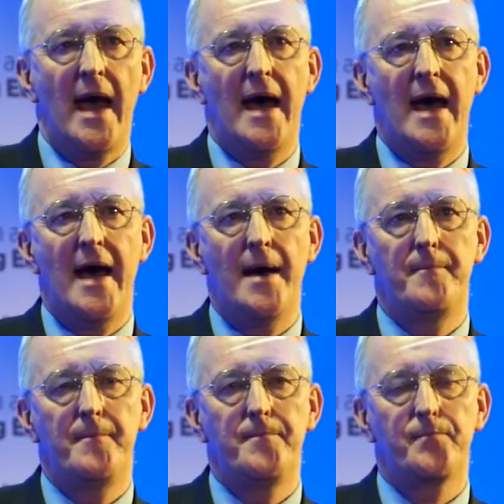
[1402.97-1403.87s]

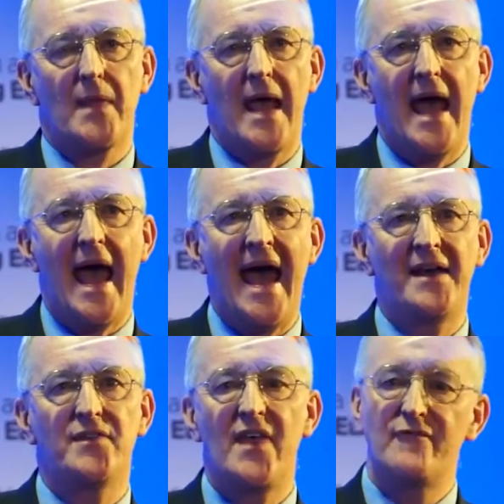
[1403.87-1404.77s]

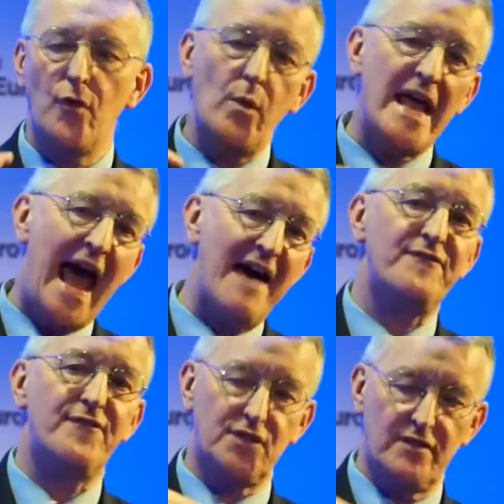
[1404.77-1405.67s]
And therefore we
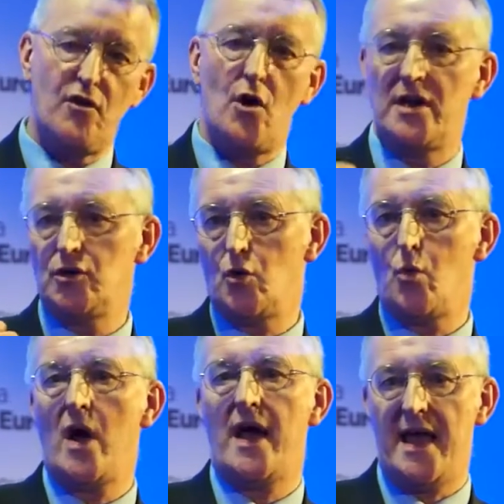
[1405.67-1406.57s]
have to find a
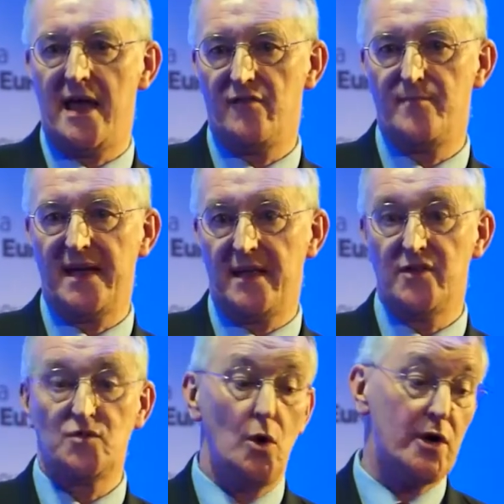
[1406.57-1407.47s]
way of making
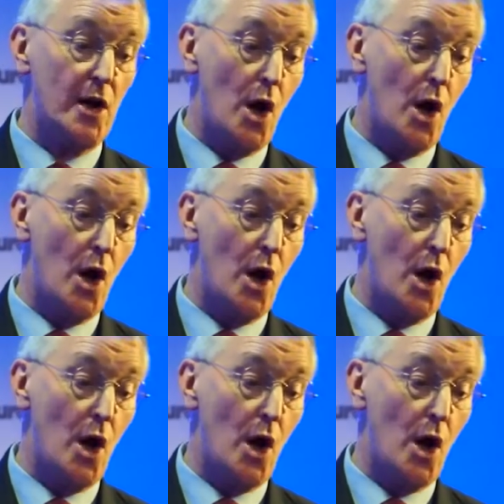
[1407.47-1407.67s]
this work.